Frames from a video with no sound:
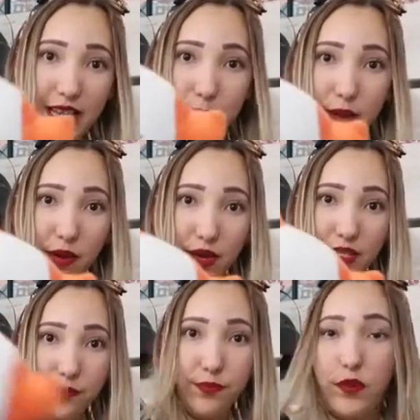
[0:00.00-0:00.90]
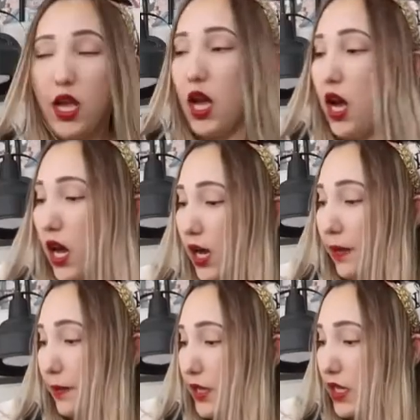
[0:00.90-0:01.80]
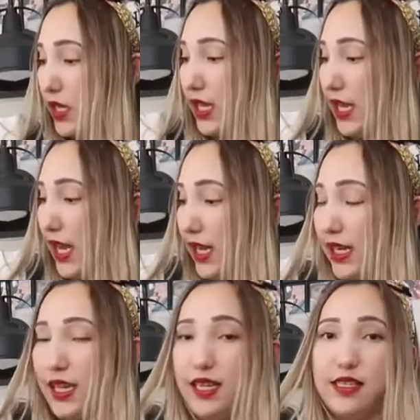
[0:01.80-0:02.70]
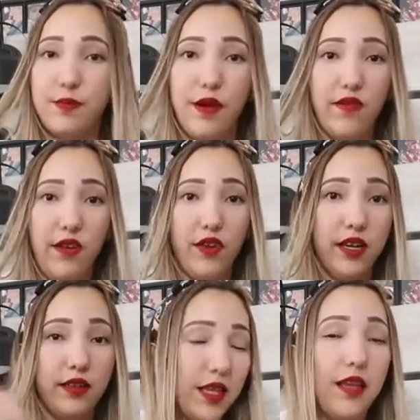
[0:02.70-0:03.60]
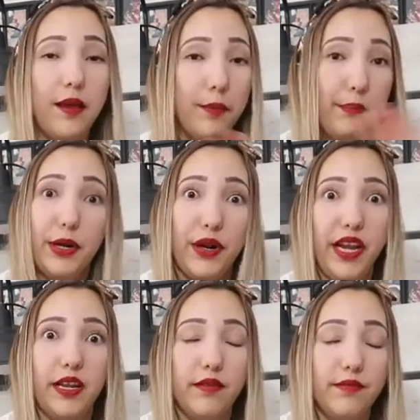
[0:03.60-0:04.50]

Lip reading: Pennywise. Yeah, he's my favorite. Period.